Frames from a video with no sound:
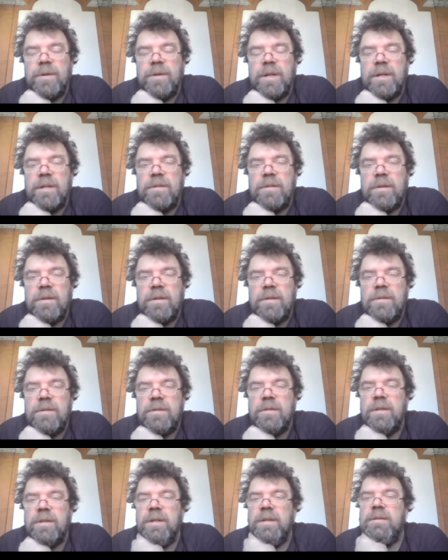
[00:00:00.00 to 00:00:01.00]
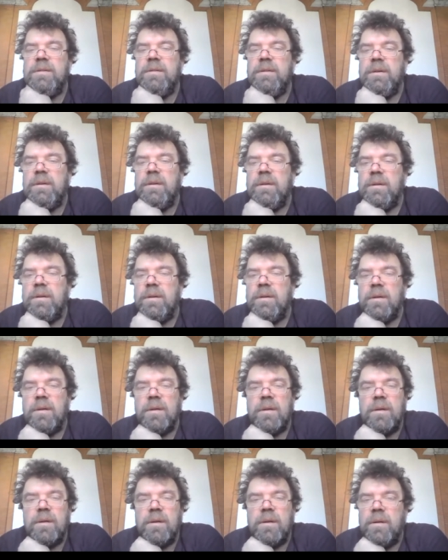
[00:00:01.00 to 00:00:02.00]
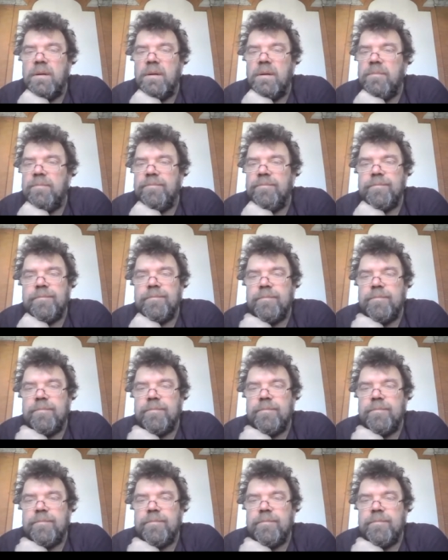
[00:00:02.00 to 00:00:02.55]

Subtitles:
for instance. It's so